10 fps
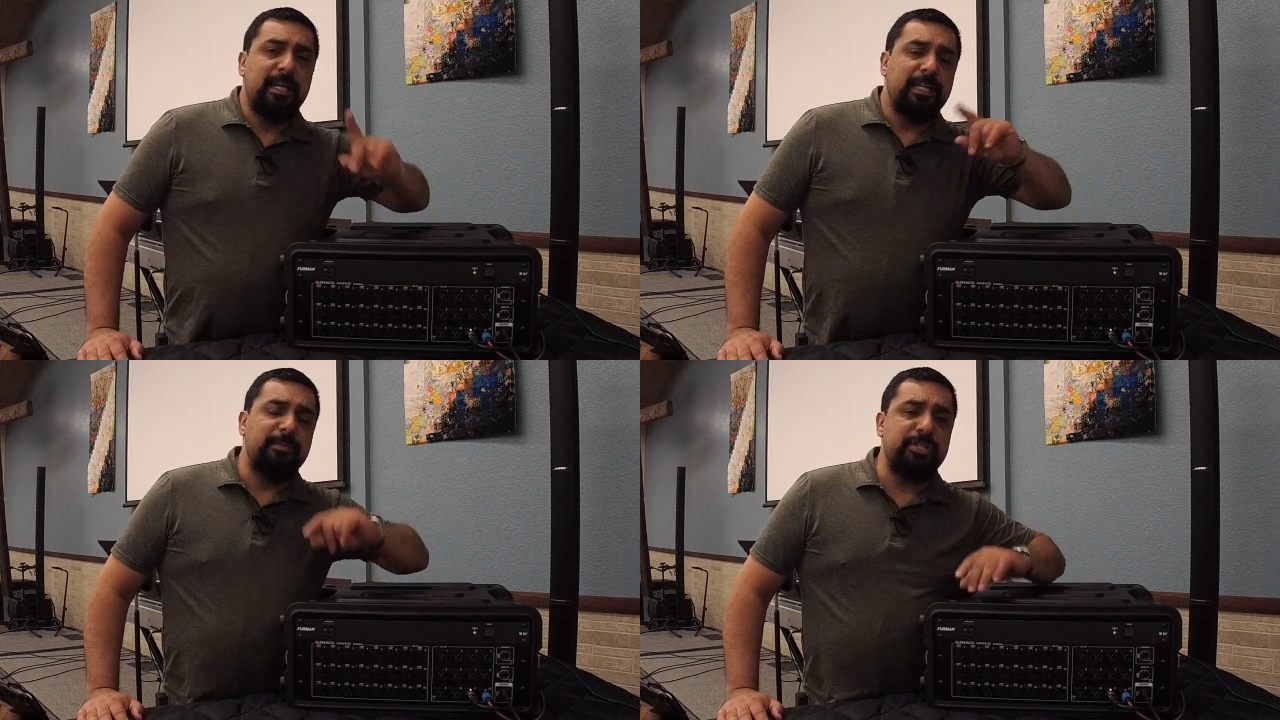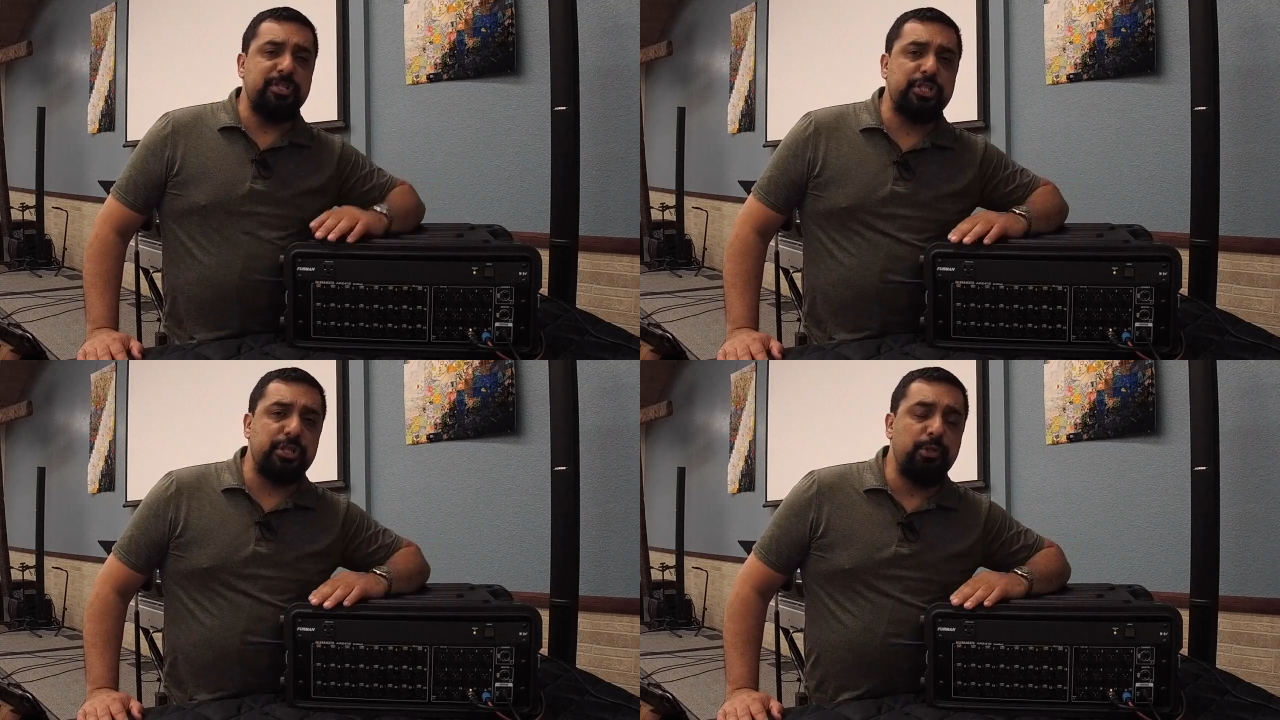Let me
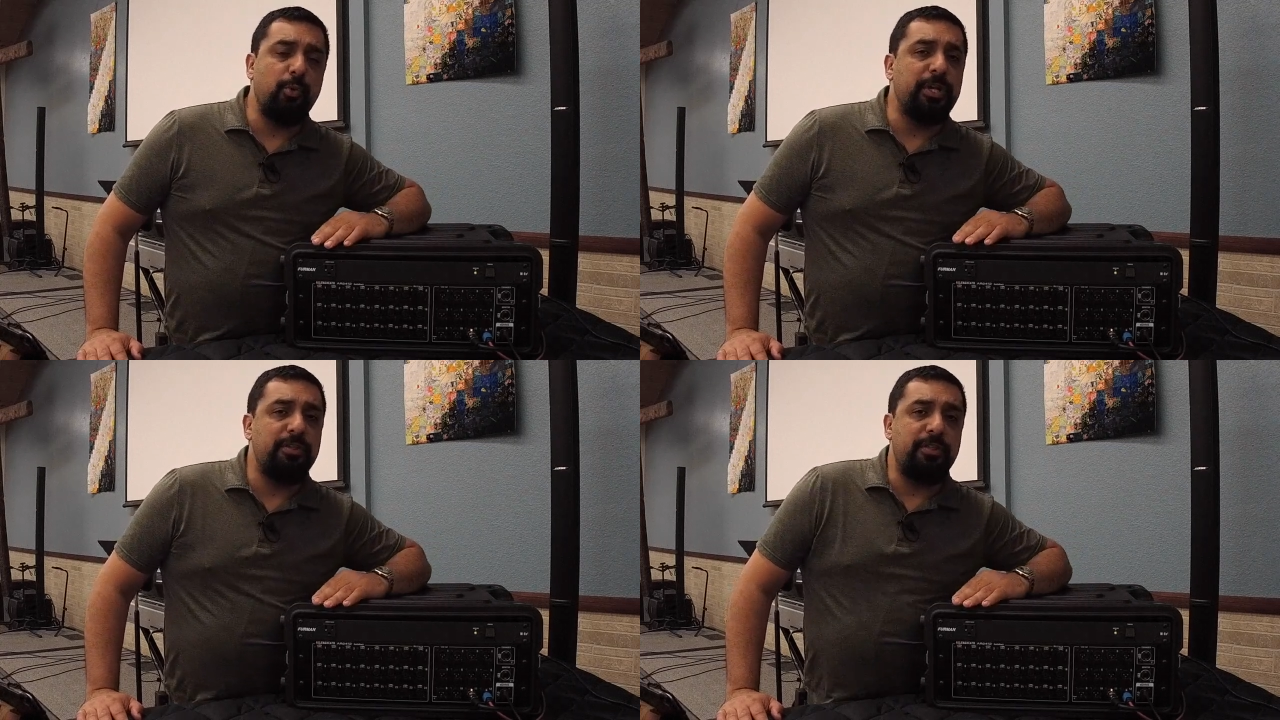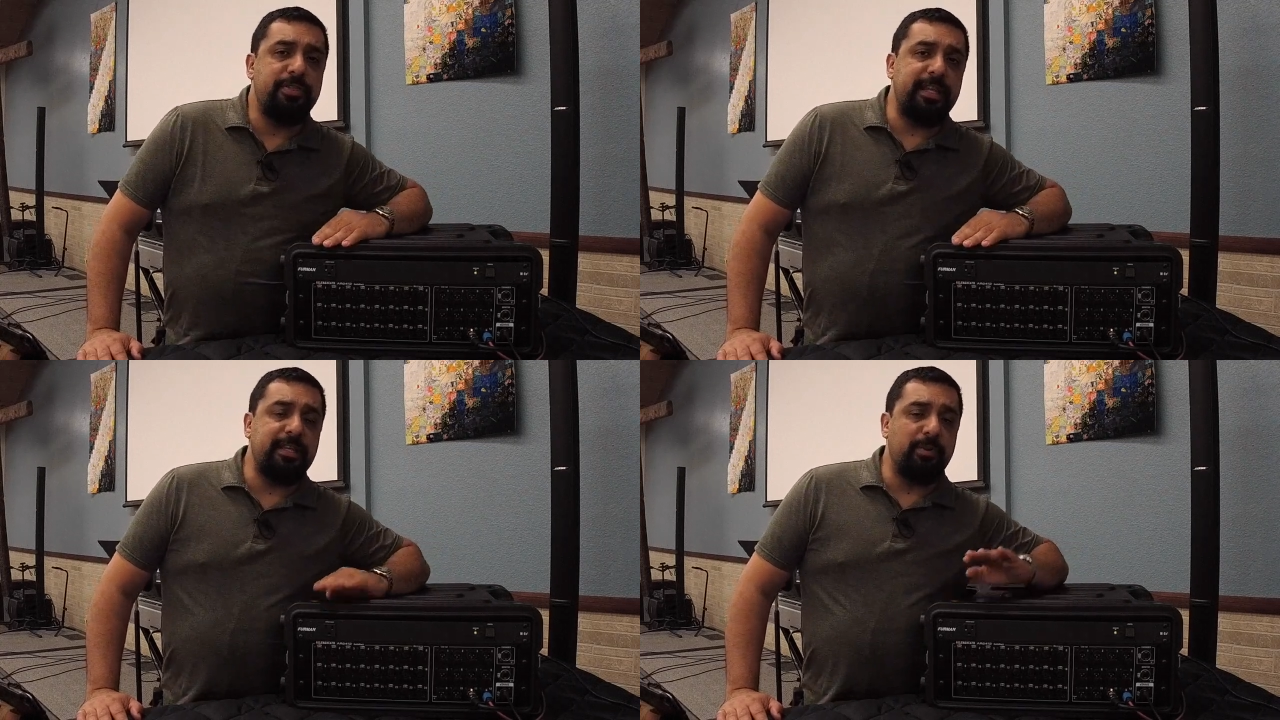just show you one of the
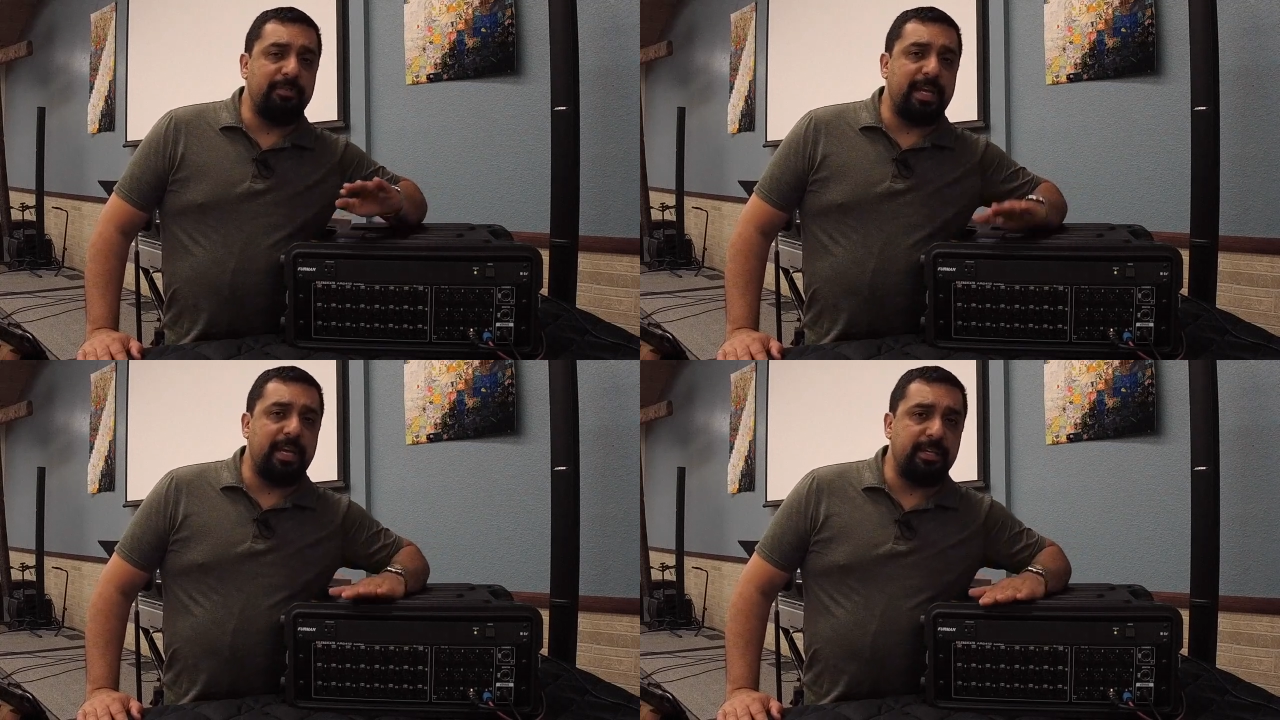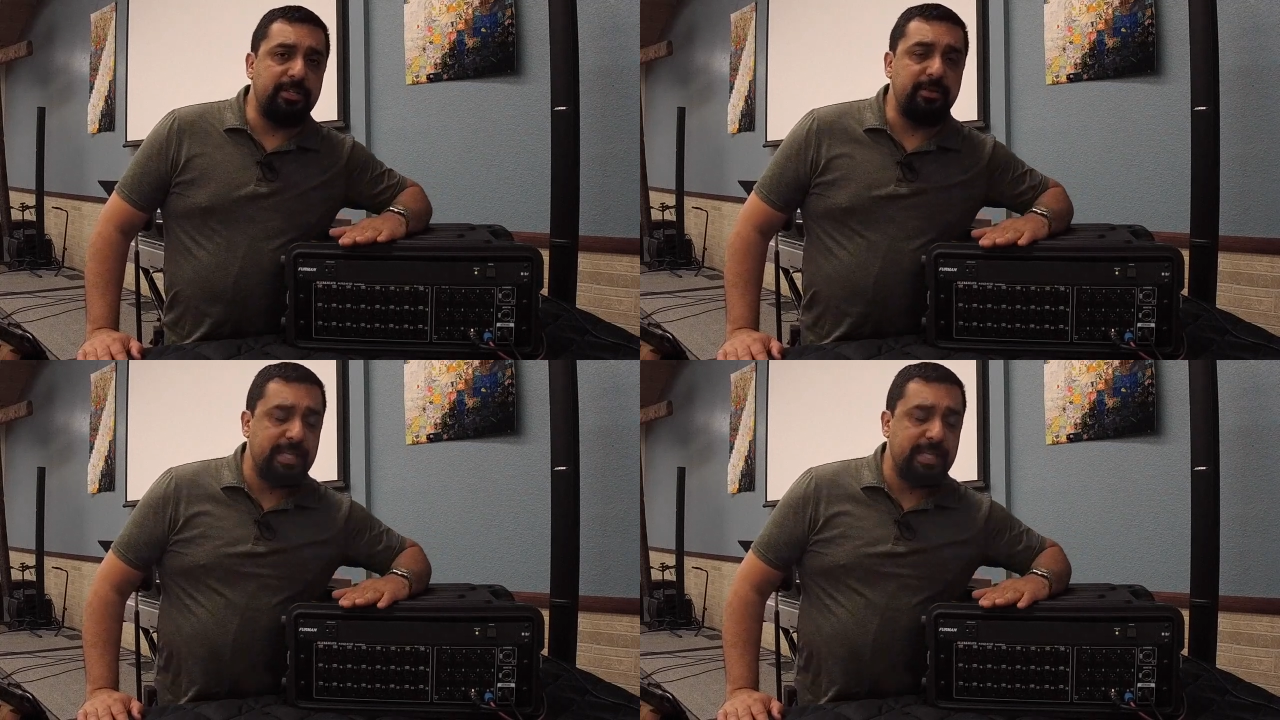things that we've added to